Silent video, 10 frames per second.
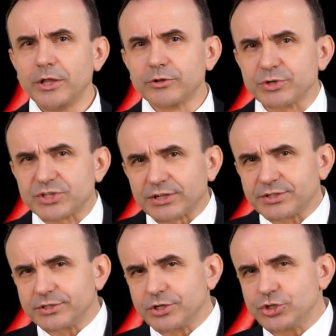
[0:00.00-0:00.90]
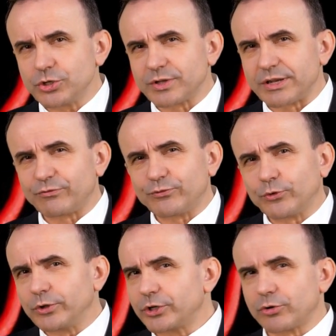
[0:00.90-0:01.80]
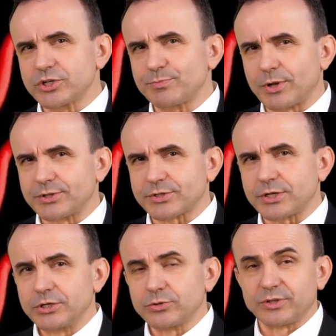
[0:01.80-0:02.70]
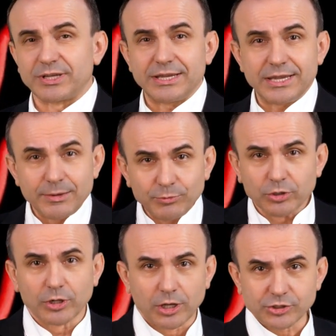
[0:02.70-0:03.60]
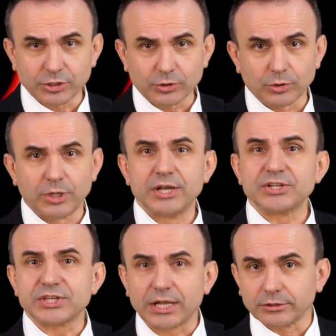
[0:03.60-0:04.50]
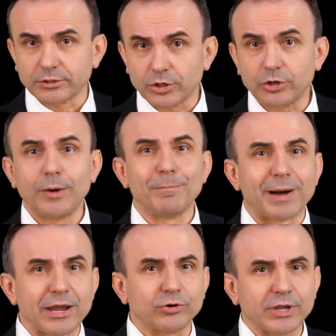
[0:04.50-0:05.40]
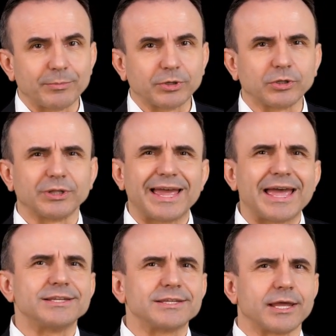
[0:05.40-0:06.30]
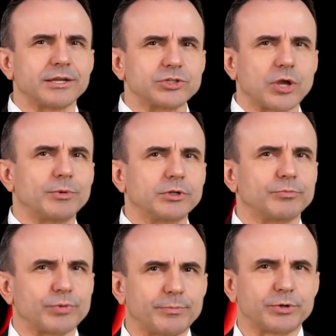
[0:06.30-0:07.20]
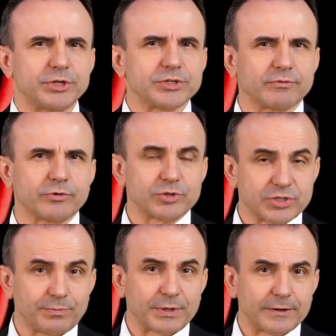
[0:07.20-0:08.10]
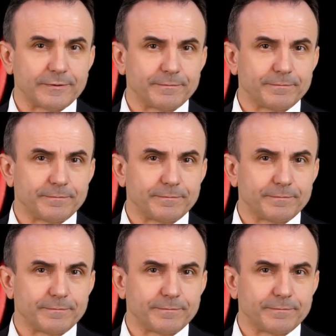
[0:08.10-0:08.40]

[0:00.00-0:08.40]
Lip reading: The resulting tissue then fully corresponds to the immunological, cellular, biochemical, and anatomical properties of the recipient.